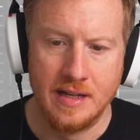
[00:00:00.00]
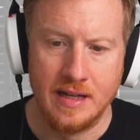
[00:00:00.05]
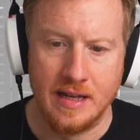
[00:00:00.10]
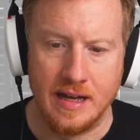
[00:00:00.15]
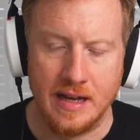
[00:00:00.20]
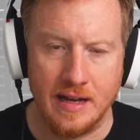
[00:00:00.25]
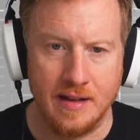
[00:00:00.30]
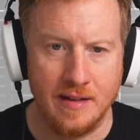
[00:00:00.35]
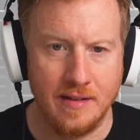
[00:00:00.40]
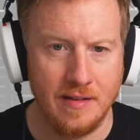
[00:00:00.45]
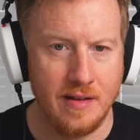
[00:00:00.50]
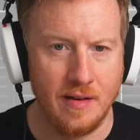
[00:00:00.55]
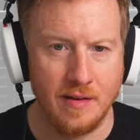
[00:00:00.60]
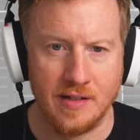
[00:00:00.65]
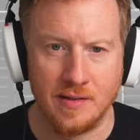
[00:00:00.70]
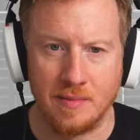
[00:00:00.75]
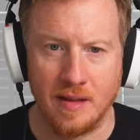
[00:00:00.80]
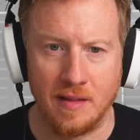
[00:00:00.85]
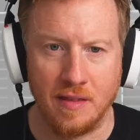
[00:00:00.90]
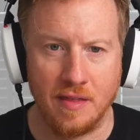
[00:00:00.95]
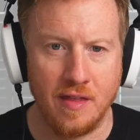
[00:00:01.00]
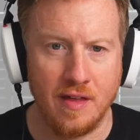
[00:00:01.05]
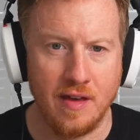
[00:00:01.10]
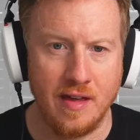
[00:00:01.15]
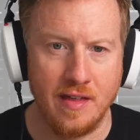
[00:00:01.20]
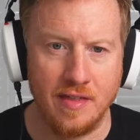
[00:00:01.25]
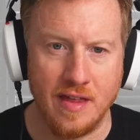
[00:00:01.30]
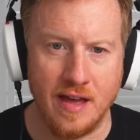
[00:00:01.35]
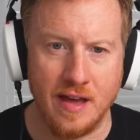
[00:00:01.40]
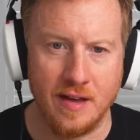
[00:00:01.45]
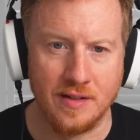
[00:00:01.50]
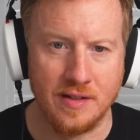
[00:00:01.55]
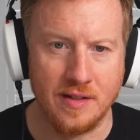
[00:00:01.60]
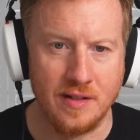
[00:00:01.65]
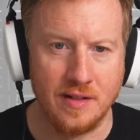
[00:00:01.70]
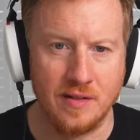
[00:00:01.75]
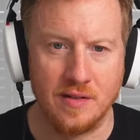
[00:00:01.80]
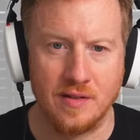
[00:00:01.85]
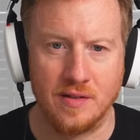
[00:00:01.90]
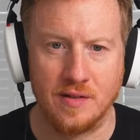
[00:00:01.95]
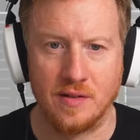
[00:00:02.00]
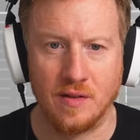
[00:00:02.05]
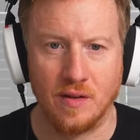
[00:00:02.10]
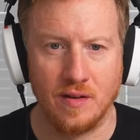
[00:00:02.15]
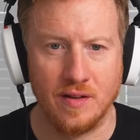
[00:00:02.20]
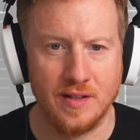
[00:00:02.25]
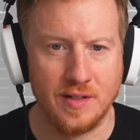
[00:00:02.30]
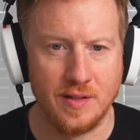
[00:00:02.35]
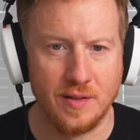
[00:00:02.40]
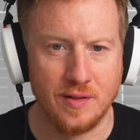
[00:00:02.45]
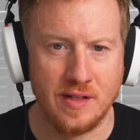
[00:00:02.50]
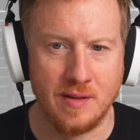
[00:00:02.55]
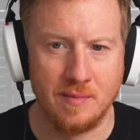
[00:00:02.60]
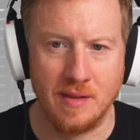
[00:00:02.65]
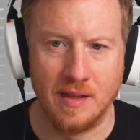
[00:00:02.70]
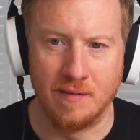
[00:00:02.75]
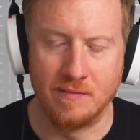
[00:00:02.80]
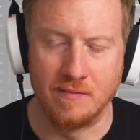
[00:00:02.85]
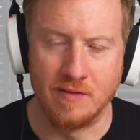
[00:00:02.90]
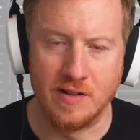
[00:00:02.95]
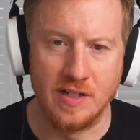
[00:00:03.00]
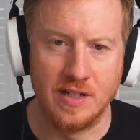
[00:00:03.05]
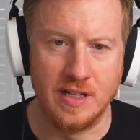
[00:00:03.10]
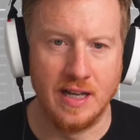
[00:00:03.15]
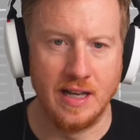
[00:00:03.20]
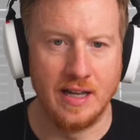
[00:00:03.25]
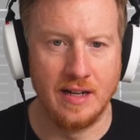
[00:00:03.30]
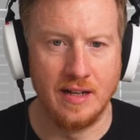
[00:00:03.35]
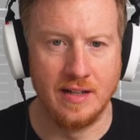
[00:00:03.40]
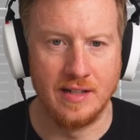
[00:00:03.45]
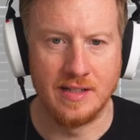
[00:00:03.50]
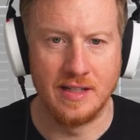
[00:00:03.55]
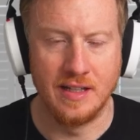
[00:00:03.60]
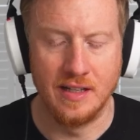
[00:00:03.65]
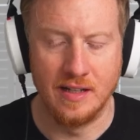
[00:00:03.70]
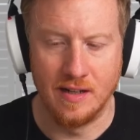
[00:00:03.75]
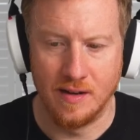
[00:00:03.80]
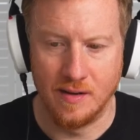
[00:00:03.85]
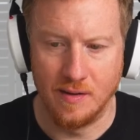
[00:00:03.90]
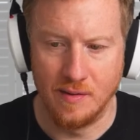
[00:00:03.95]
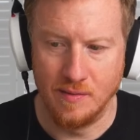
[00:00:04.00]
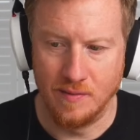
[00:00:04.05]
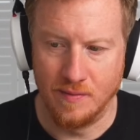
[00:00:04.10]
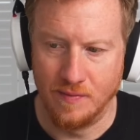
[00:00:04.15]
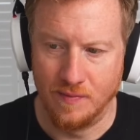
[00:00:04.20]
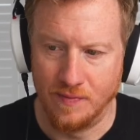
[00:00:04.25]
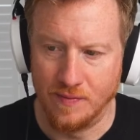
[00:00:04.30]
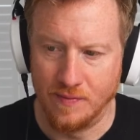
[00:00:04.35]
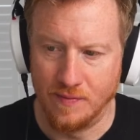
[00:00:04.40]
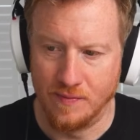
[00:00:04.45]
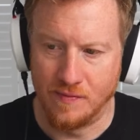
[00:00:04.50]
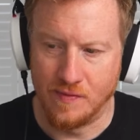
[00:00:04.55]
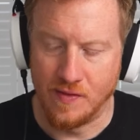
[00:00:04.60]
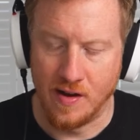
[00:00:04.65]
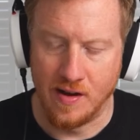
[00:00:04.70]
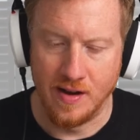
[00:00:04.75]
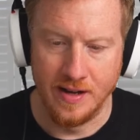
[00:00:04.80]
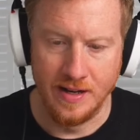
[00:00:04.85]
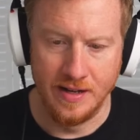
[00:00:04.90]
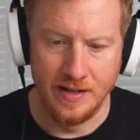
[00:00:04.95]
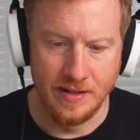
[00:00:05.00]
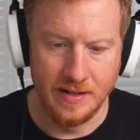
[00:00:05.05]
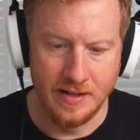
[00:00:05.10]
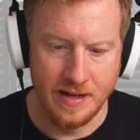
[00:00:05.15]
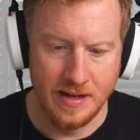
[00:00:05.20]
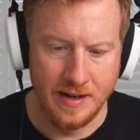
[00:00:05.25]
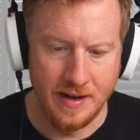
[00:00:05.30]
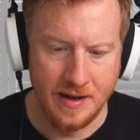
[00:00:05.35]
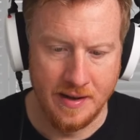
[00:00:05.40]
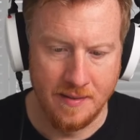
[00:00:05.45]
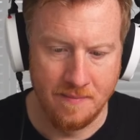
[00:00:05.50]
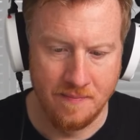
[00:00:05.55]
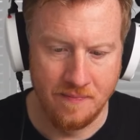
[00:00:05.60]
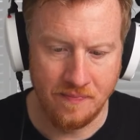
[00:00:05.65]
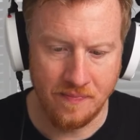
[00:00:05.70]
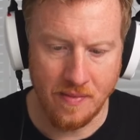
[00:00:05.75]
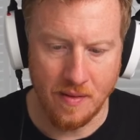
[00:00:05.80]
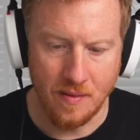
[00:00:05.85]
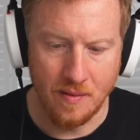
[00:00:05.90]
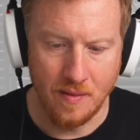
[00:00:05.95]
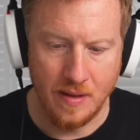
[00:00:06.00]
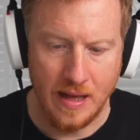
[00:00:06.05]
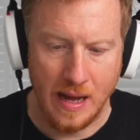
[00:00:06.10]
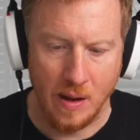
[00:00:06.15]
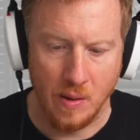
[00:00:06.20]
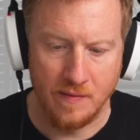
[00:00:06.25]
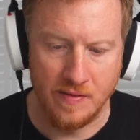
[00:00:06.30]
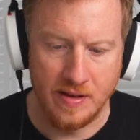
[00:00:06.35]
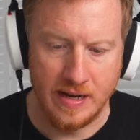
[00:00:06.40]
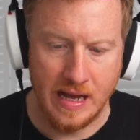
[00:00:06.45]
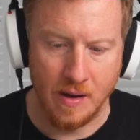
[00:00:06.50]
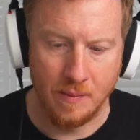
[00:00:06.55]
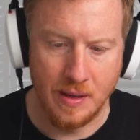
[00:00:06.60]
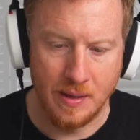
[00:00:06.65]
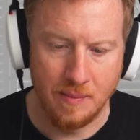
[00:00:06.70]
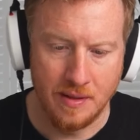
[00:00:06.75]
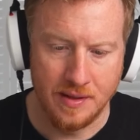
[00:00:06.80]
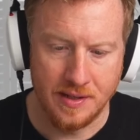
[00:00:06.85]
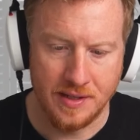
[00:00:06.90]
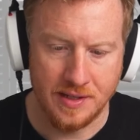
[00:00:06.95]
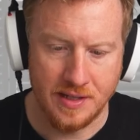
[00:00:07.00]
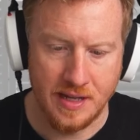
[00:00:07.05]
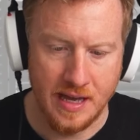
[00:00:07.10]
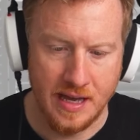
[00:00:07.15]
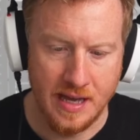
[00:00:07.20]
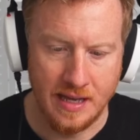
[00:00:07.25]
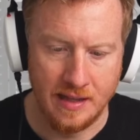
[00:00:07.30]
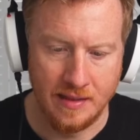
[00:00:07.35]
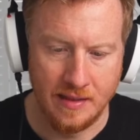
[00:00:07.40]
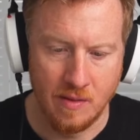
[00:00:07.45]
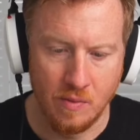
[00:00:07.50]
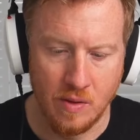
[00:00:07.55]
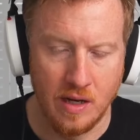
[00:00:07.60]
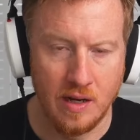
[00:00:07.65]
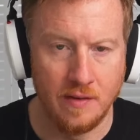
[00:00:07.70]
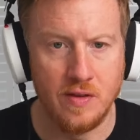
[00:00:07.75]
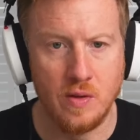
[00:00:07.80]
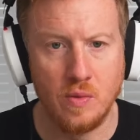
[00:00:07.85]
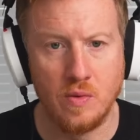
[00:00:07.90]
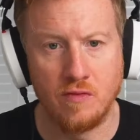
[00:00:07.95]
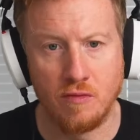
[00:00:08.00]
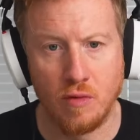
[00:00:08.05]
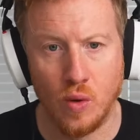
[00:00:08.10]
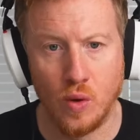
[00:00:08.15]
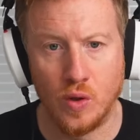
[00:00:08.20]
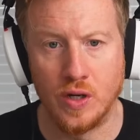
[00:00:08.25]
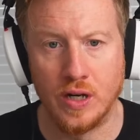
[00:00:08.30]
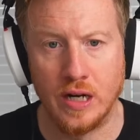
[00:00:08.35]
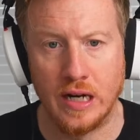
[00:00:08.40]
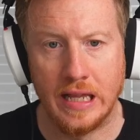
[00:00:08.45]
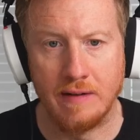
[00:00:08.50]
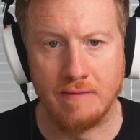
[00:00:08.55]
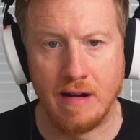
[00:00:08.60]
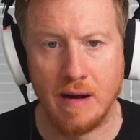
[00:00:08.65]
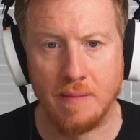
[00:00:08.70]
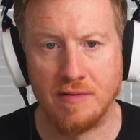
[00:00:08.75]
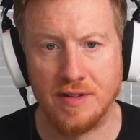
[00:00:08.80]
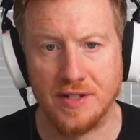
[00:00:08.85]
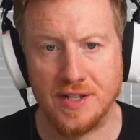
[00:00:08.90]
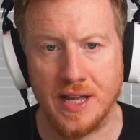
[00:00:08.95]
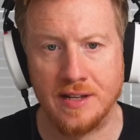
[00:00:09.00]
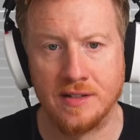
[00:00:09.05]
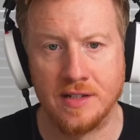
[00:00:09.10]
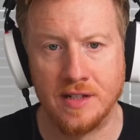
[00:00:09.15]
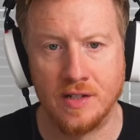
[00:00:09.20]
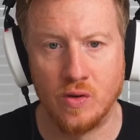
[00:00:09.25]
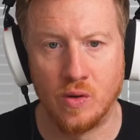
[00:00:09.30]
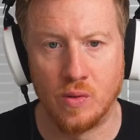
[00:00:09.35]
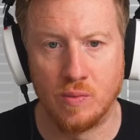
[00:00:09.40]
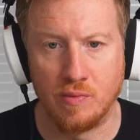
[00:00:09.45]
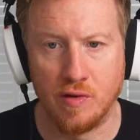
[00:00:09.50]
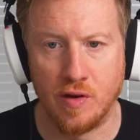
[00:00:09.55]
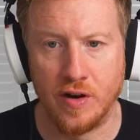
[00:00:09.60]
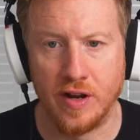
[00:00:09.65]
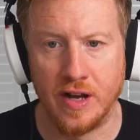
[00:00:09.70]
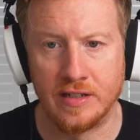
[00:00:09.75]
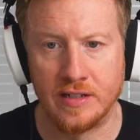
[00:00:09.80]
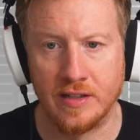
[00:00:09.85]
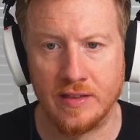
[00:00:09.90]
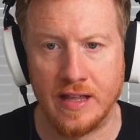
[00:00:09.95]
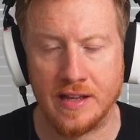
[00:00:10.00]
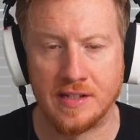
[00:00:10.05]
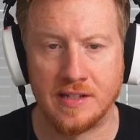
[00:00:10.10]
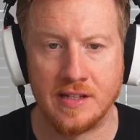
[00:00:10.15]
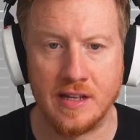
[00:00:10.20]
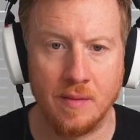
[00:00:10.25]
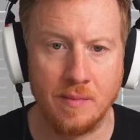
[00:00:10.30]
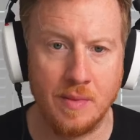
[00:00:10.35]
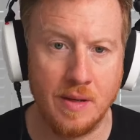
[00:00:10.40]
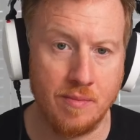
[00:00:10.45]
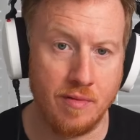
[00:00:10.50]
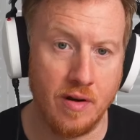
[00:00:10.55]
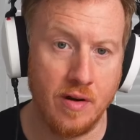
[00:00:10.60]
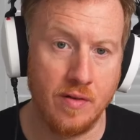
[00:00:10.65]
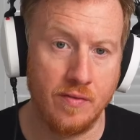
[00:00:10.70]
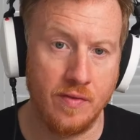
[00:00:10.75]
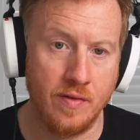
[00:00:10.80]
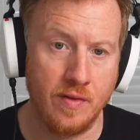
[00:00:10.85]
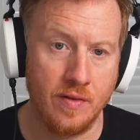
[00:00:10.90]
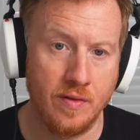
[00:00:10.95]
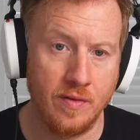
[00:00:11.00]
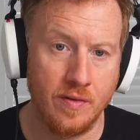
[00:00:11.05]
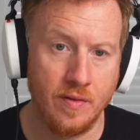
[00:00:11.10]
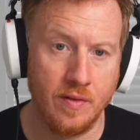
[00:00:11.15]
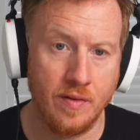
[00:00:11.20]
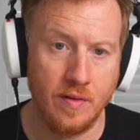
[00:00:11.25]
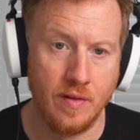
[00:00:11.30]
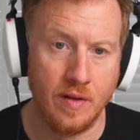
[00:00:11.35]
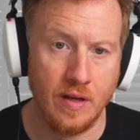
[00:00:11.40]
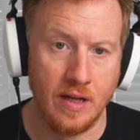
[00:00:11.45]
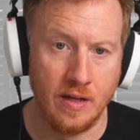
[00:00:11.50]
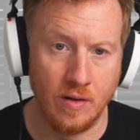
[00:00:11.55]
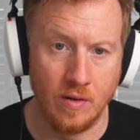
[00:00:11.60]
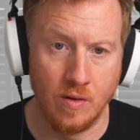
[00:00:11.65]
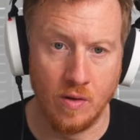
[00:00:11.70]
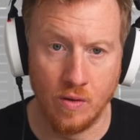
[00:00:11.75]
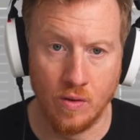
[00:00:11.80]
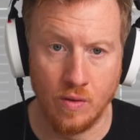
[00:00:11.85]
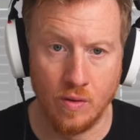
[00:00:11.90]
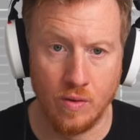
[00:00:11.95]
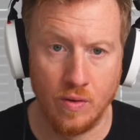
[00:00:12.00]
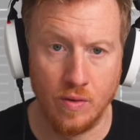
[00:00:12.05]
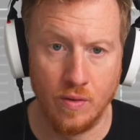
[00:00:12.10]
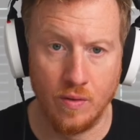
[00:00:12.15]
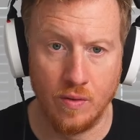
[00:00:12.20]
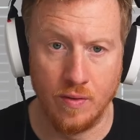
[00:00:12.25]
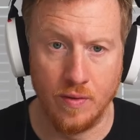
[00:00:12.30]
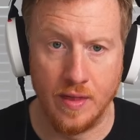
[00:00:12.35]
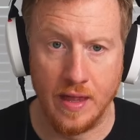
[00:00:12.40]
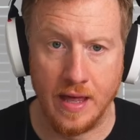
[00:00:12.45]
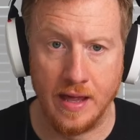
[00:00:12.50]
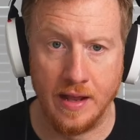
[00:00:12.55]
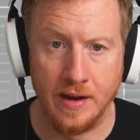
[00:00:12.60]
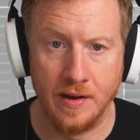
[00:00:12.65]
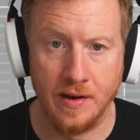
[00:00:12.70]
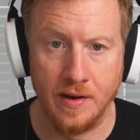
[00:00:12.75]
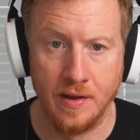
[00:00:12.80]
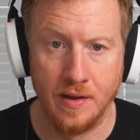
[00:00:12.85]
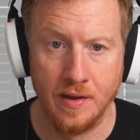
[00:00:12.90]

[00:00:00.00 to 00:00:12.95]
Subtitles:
It's like $30,000 or something ridiculously low fine. However, now people are saying that, well, if you fraudulently represented your product and that's now been proven in court, then,